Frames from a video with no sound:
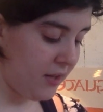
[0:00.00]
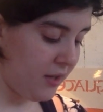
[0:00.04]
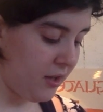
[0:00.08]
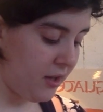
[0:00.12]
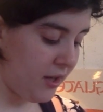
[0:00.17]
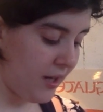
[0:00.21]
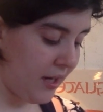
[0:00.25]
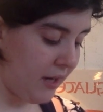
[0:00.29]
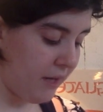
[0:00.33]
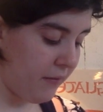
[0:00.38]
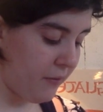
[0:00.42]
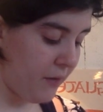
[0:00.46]
the
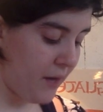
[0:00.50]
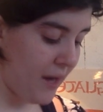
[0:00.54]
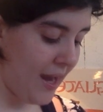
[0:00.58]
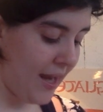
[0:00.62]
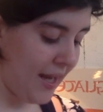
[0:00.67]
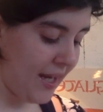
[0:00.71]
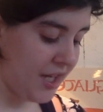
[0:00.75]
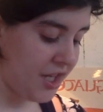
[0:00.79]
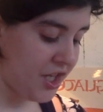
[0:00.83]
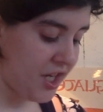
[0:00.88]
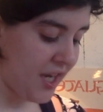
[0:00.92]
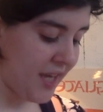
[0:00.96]
lookout for
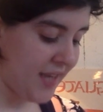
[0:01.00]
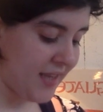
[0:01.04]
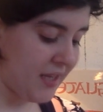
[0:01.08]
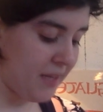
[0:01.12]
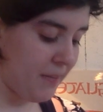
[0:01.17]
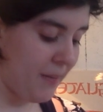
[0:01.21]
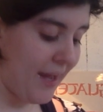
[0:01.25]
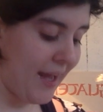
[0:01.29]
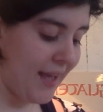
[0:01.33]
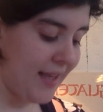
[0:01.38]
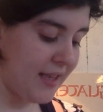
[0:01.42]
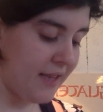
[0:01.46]
any chance
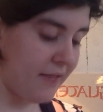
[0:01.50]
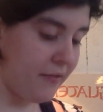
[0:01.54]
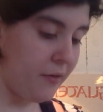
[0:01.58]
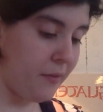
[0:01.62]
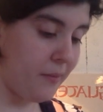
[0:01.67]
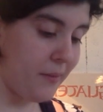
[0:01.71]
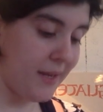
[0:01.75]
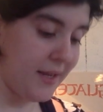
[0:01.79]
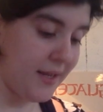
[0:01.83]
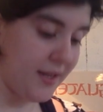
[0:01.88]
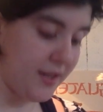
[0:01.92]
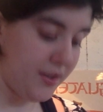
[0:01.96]
to pass the
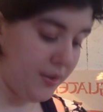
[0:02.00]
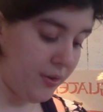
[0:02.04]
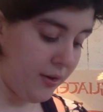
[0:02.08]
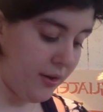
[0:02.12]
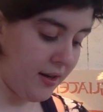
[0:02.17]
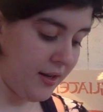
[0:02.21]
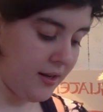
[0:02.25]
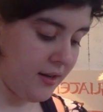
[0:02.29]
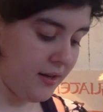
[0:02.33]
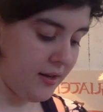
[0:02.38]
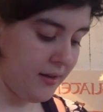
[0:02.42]
forbidden door.